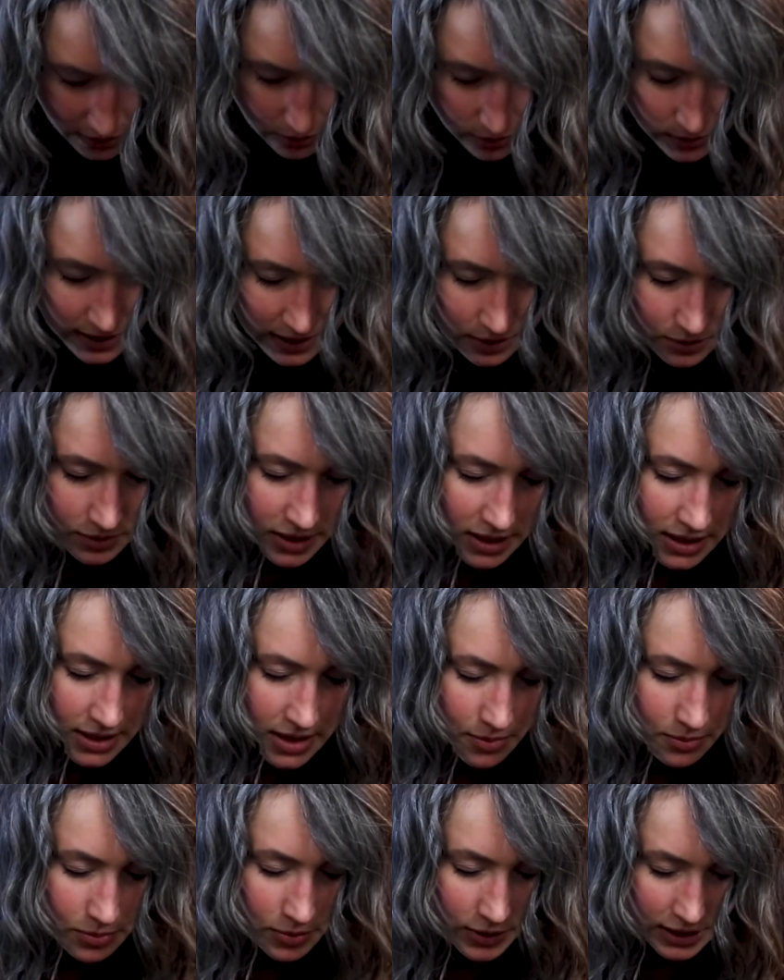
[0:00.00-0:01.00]
that we
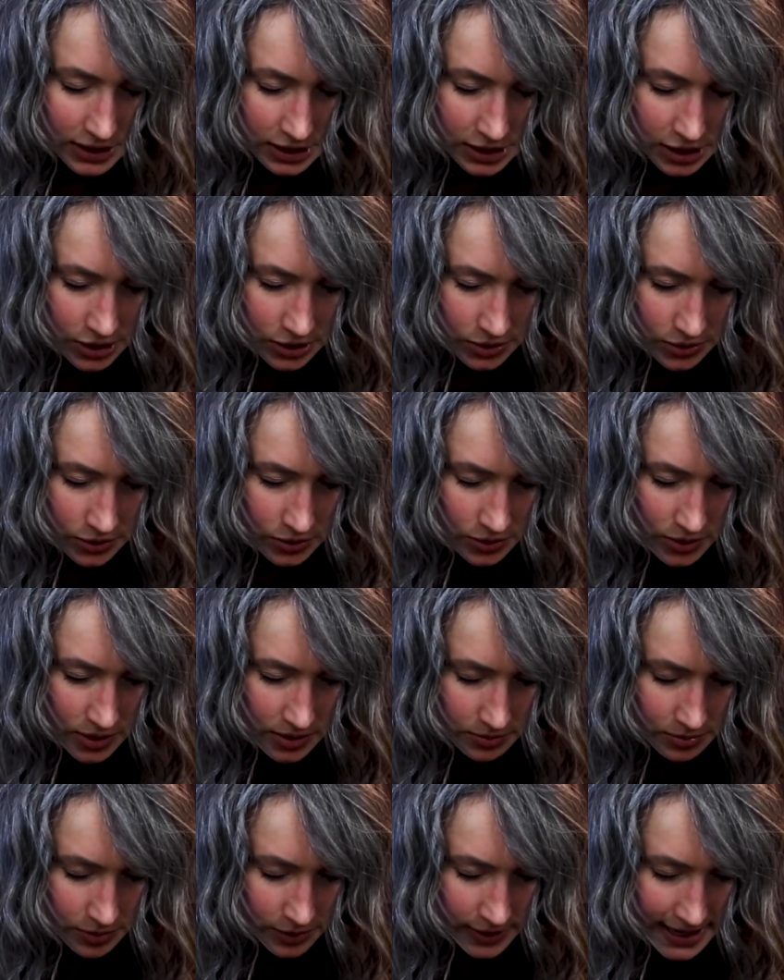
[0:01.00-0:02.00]
would bring you
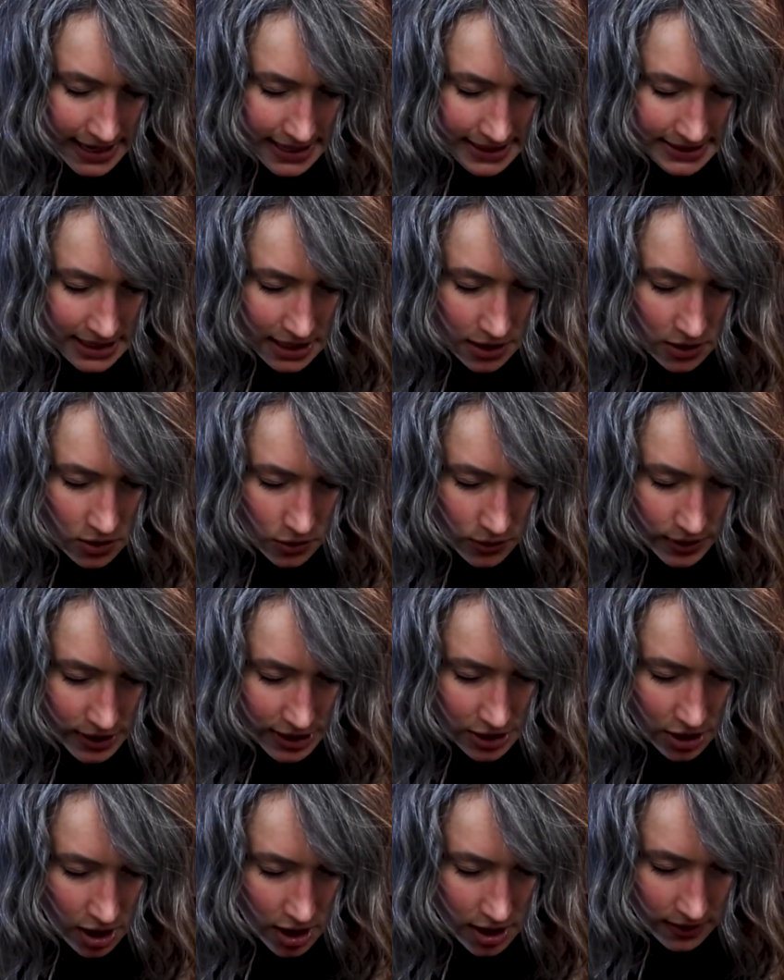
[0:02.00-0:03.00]
praise and
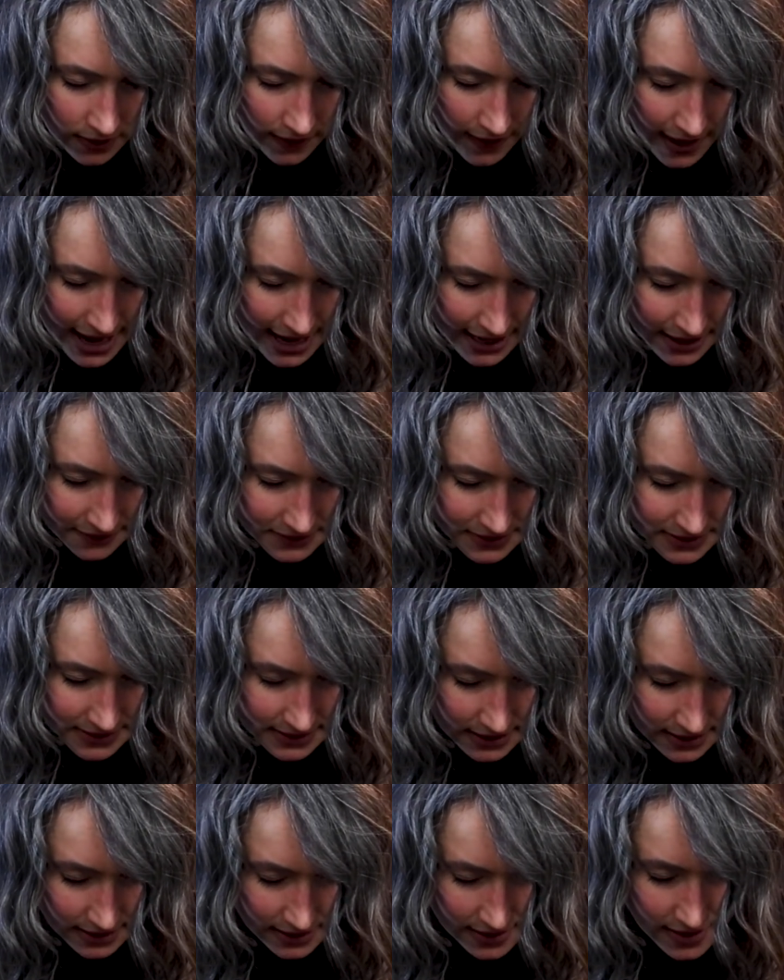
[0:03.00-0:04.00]
glory in our
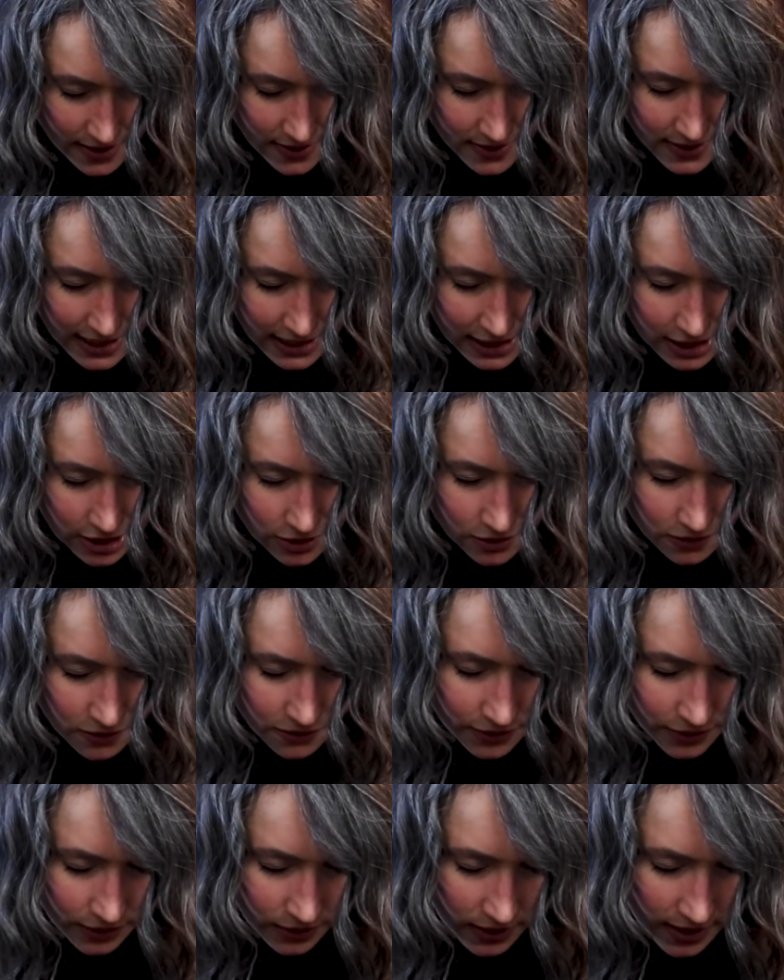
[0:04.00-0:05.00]
lives. Thank you
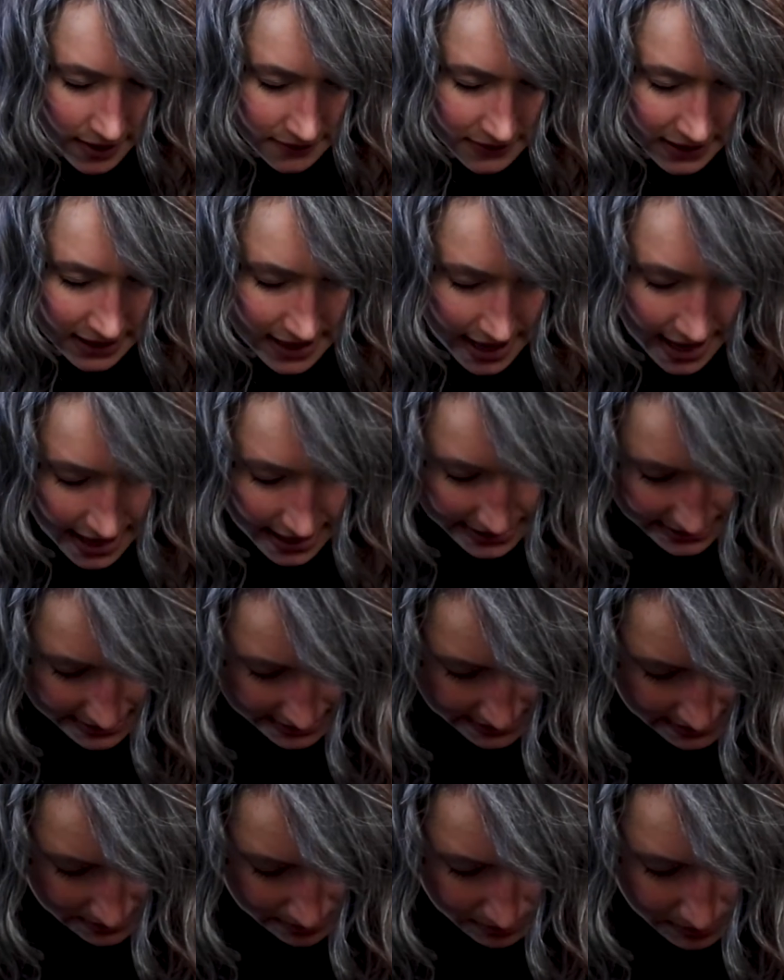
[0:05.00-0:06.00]
for loving
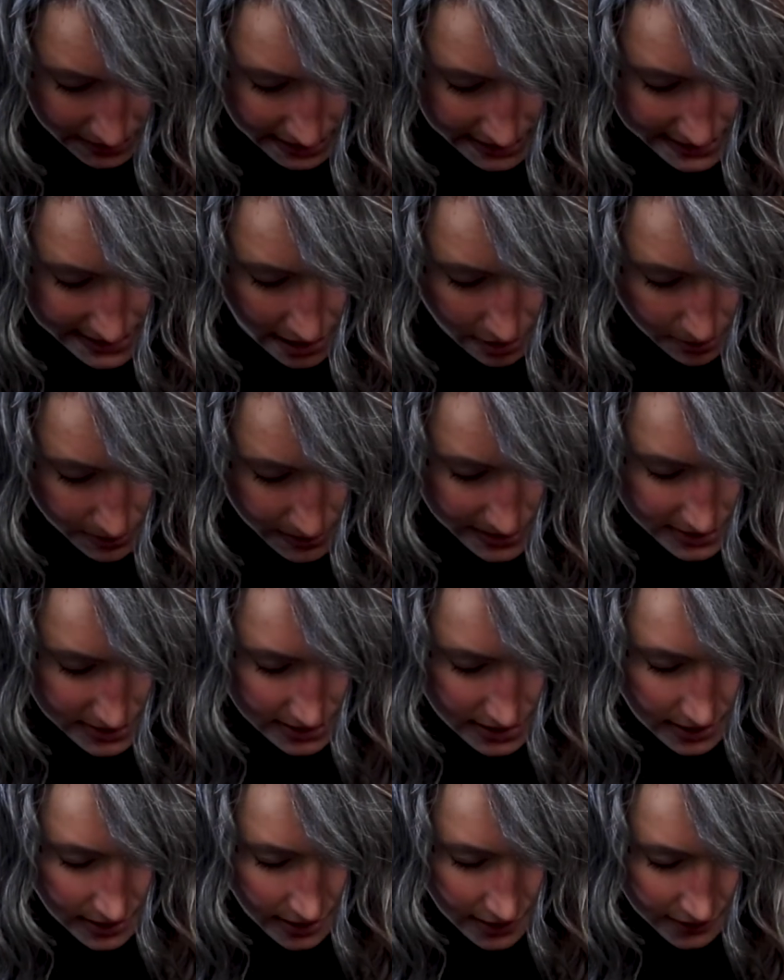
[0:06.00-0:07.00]
us. Please help us
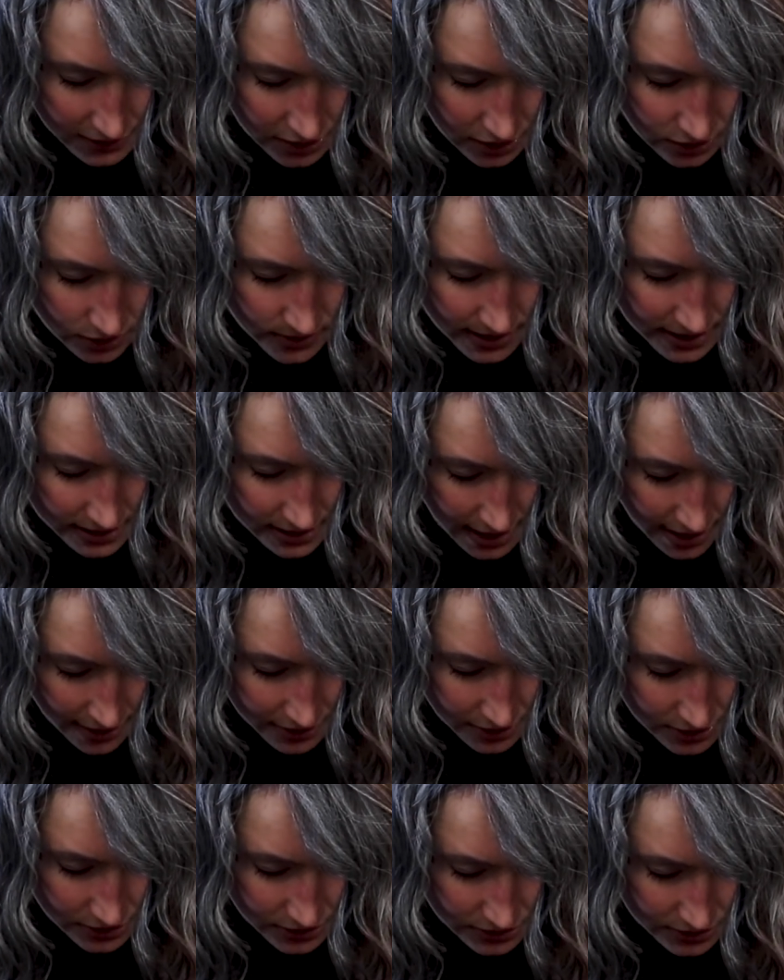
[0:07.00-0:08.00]
to love you and
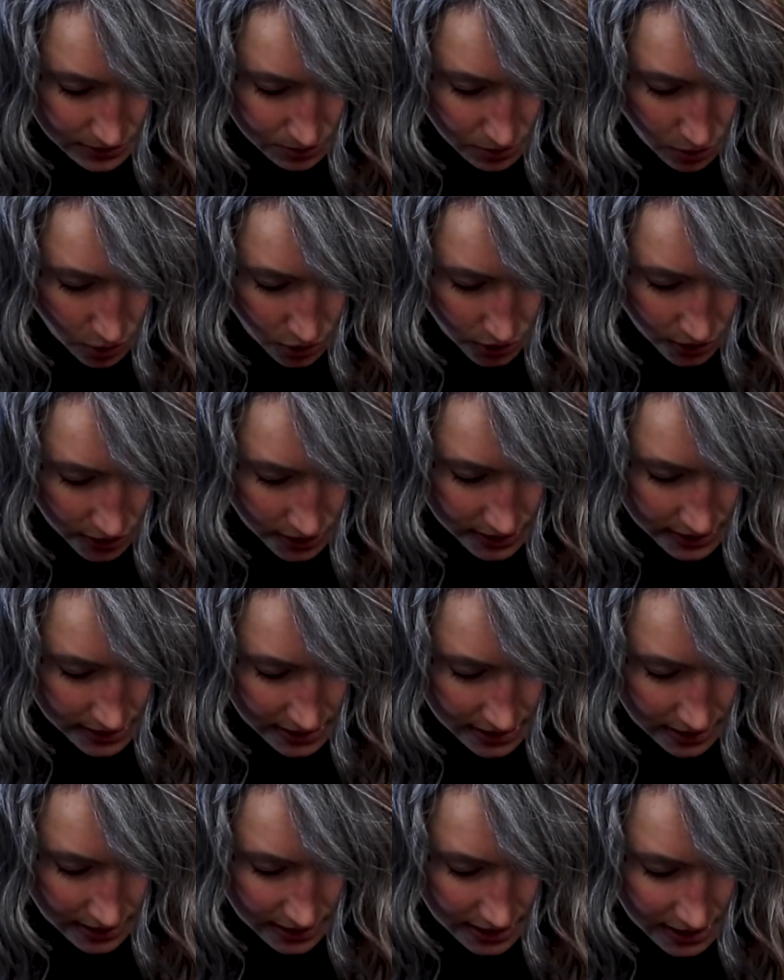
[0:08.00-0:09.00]
others more.
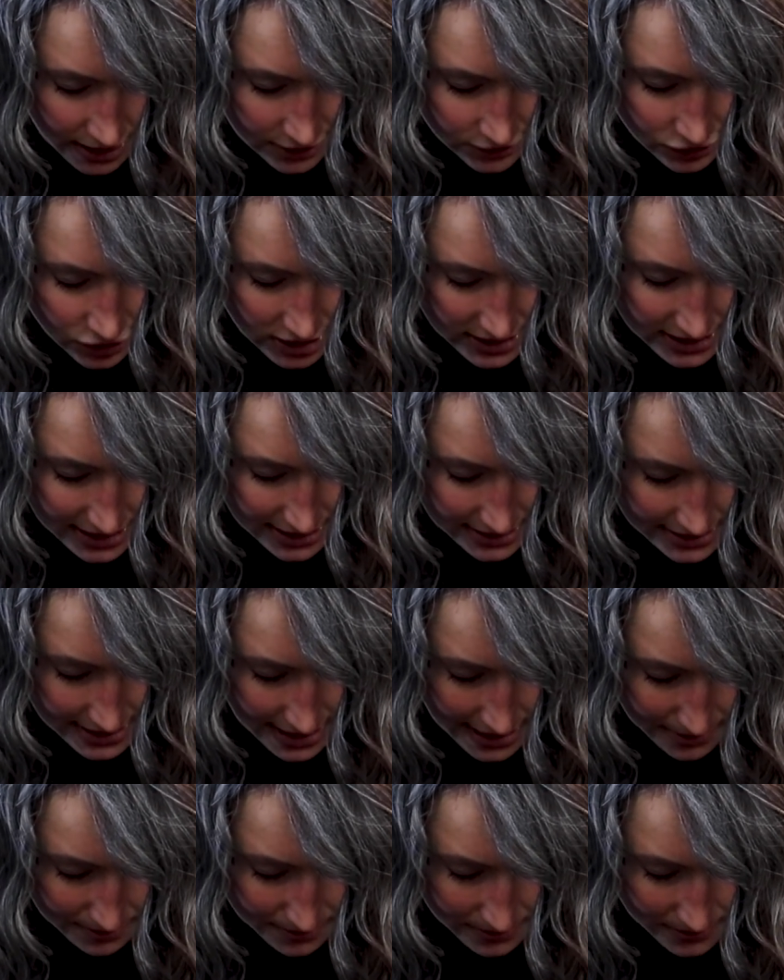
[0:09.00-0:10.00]
In Jesus'
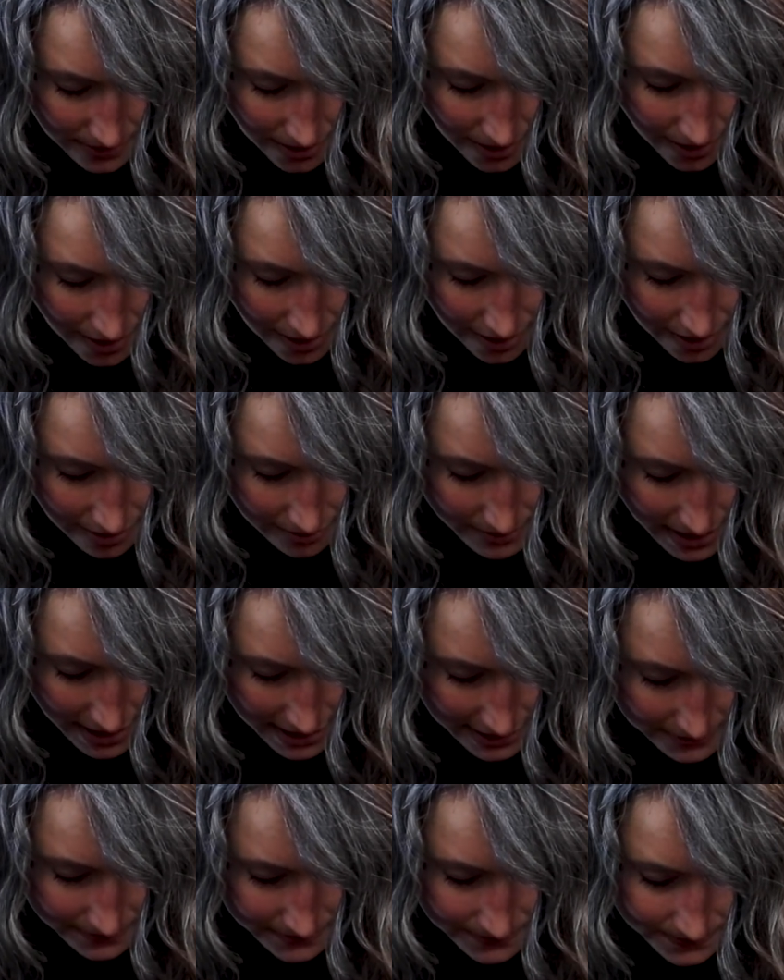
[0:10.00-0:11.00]
name,
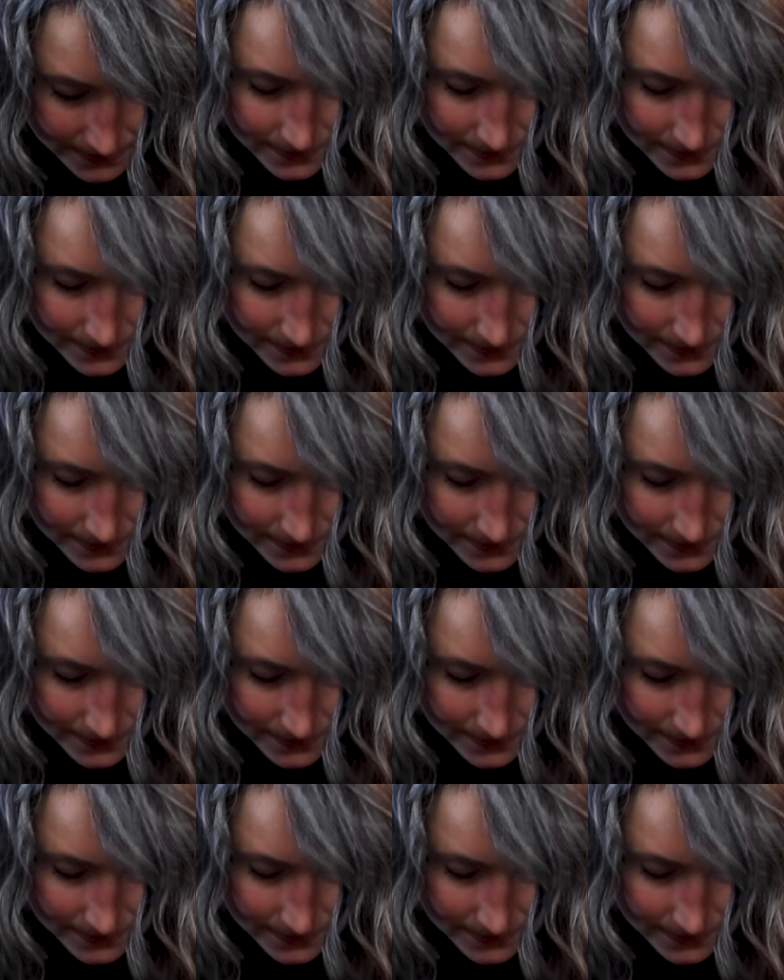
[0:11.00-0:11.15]
amen.